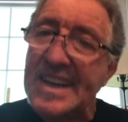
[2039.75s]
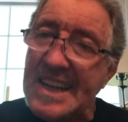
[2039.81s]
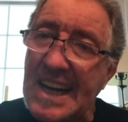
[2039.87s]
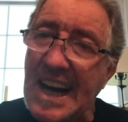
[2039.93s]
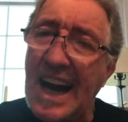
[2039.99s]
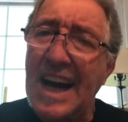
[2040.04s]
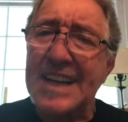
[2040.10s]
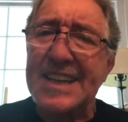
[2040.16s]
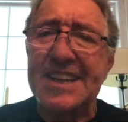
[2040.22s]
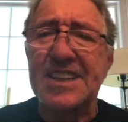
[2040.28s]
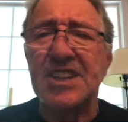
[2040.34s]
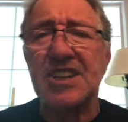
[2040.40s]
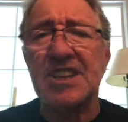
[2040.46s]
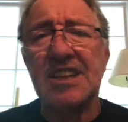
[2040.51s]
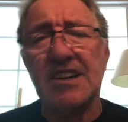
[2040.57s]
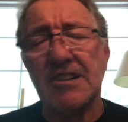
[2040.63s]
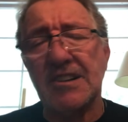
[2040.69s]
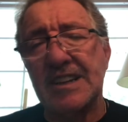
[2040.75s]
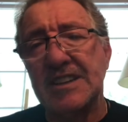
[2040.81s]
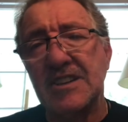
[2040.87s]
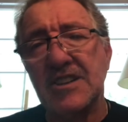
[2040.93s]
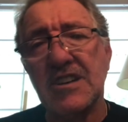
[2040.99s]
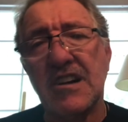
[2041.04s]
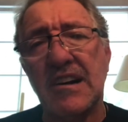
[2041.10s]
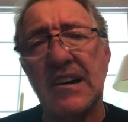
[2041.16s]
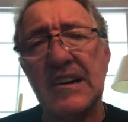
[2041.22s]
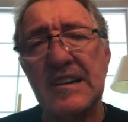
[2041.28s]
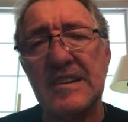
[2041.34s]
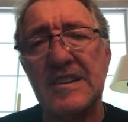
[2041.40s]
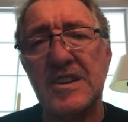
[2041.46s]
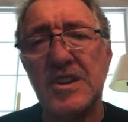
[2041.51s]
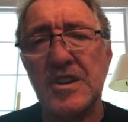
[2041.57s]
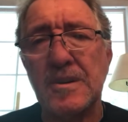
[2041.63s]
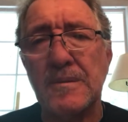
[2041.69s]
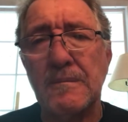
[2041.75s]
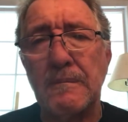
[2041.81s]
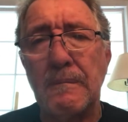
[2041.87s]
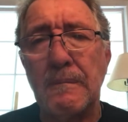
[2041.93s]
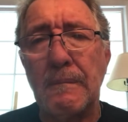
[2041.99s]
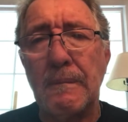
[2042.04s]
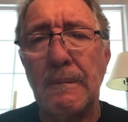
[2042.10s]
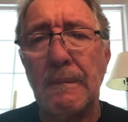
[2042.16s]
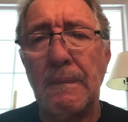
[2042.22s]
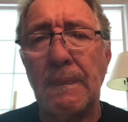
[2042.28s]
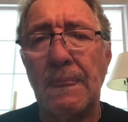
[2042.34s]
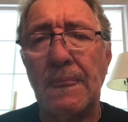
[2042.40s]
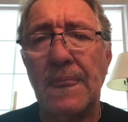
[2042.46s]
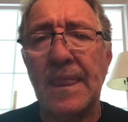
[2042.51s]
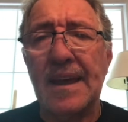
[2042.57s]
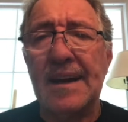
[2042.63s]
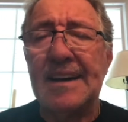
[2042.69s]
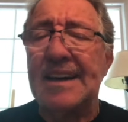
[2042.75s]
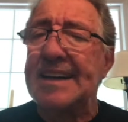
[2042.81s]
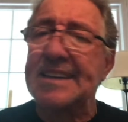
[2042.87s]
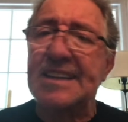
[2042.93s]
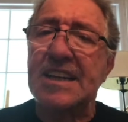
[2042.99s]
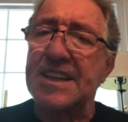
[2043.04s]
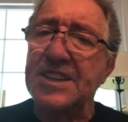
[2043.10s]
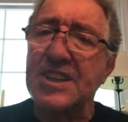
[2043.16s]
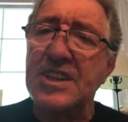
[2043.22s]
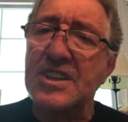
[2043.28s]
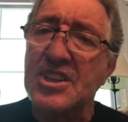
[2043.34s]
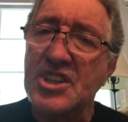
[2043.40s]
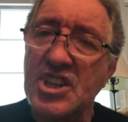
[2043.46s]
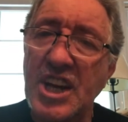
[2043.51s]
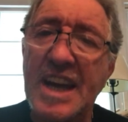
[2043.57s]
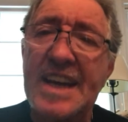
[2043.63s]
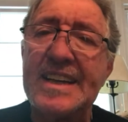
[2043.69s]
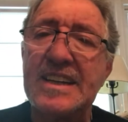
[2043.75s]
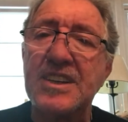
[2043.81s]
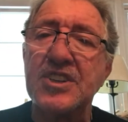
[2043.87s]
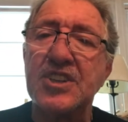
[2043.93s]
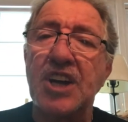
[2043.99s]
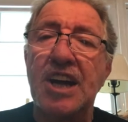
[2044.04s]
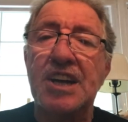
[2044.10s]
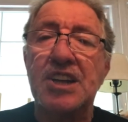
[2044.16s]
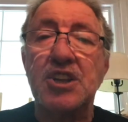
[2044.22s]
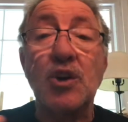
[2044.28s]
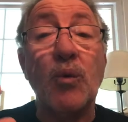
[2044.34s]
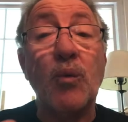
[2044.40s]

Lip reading: God is still in charge. It doesn't change the